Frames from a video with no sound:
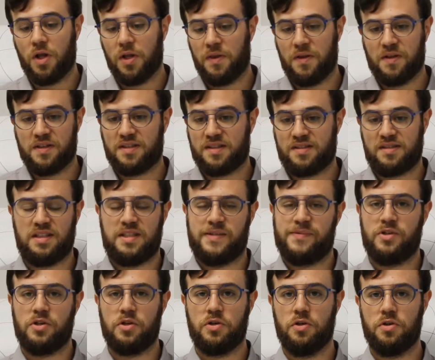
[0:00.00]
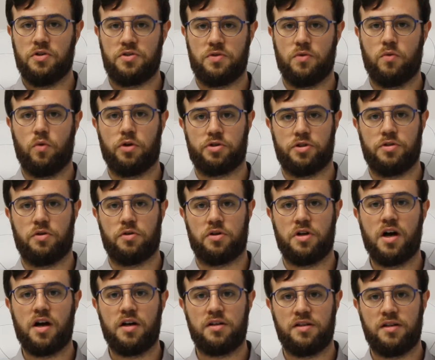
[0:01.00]
the system you use to water your
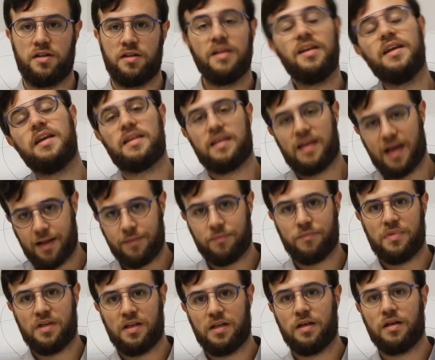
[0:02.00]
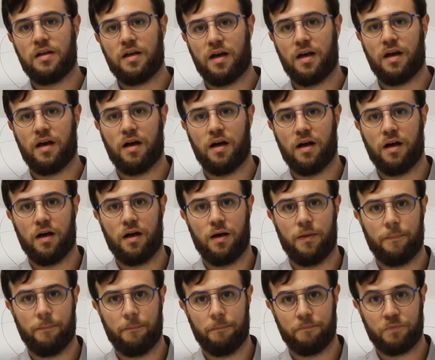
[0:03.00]
garden. It can be
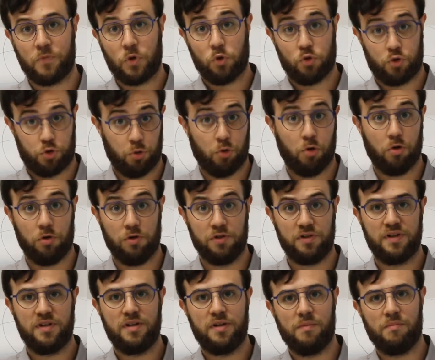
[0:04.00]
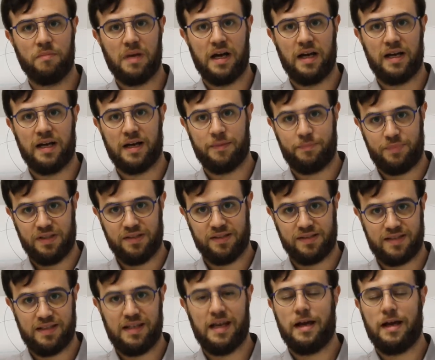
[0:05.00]
controlled by a PLC